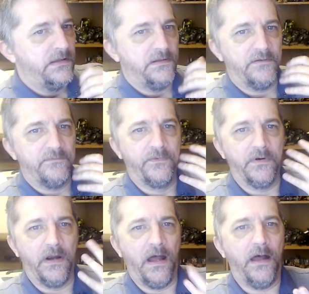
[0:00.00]
for
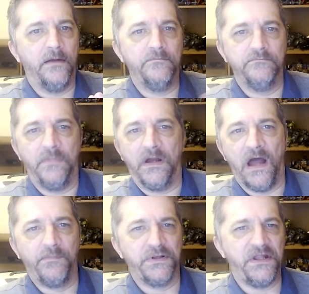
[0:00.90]

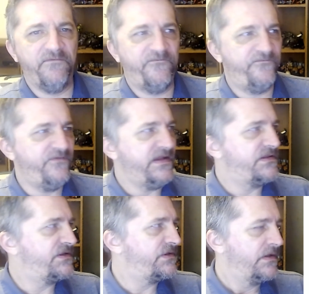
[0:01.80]
accomplishing
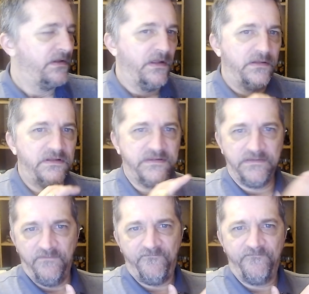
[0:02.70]
feats,
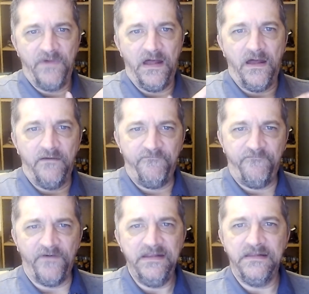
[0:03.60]

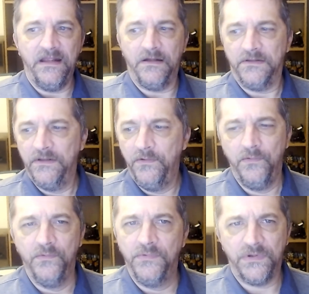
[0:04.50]
finding
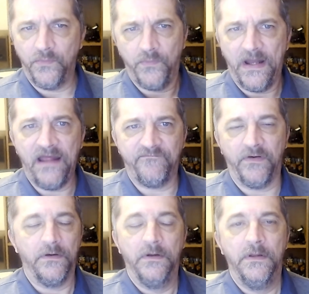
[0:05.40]
clues, whatever.
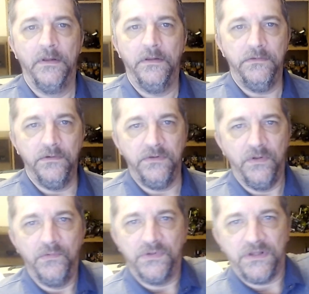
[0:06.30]
You
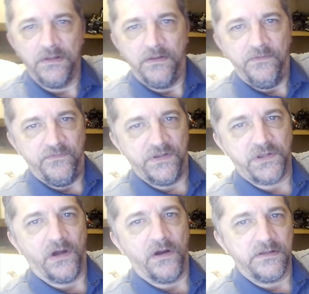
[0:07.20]
used this
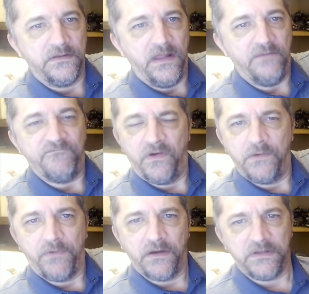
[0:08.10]
chart, and very
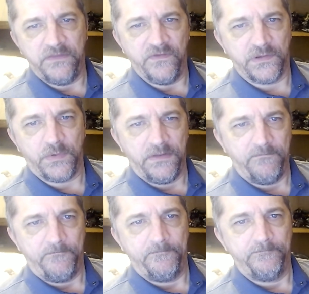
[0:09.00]
rarely this one.
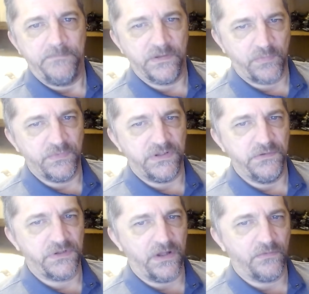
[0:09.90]
This one was
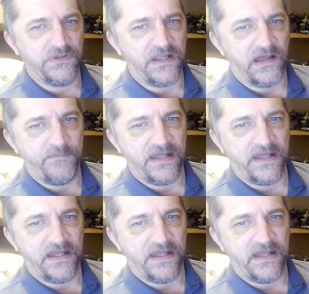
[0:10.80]
usually only combat.